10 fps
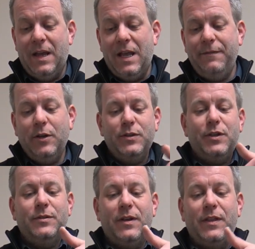If you're going to
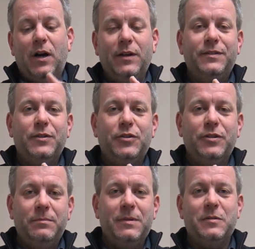use it on the high
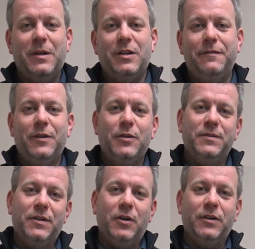suction, especially if you're
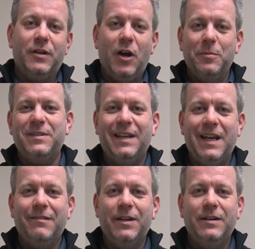using it on a carpeted
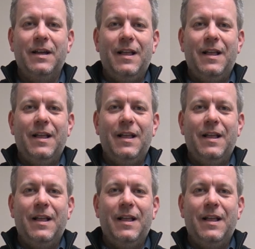area,